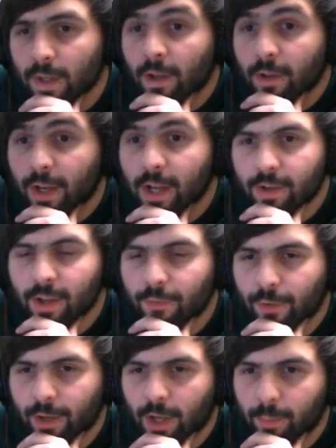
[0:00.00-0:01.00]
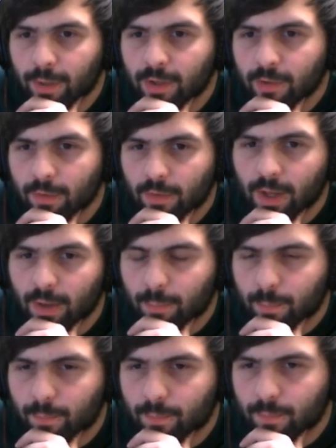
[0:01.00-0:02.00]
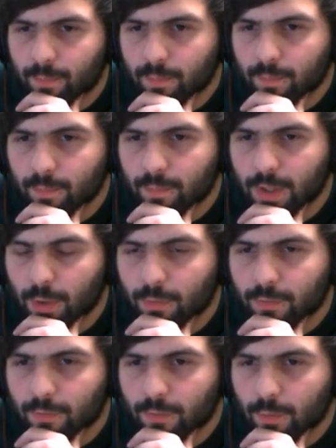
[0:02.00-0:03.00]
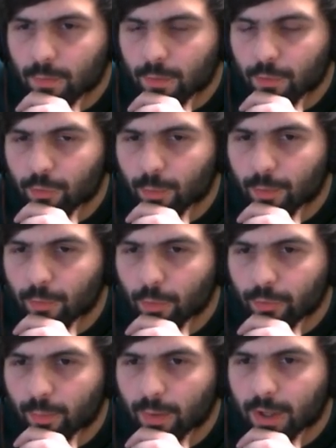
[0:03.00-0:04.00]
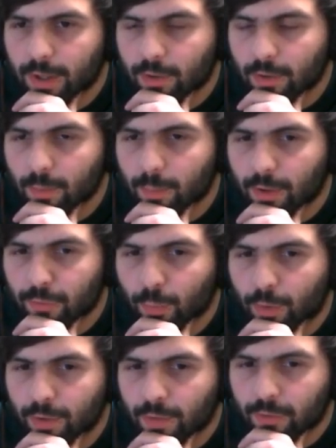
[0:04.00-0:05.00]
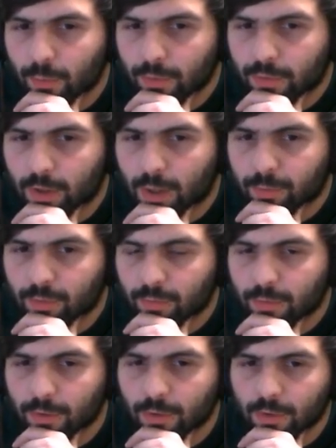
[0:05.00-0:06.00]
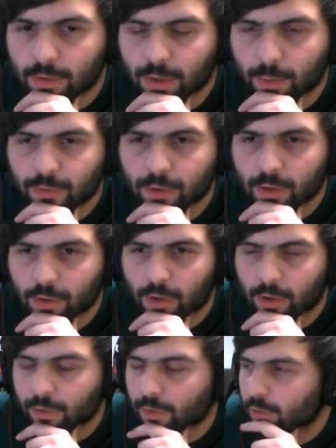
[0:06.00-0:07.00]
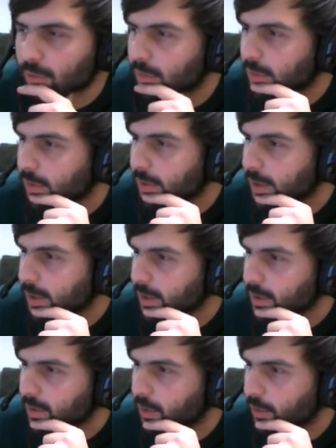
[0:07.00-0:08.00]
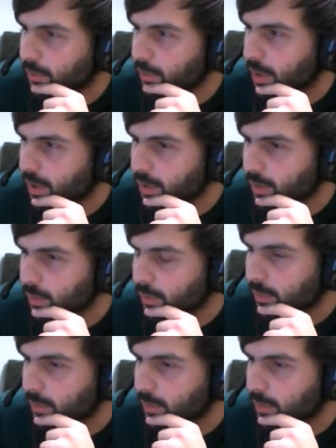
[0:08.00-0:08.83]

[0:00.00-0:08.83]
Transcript: Yeah, definitely. And I mean, even that, if the trooper rolls a blank or the +1, that's always an option for, he's a good caution die to use.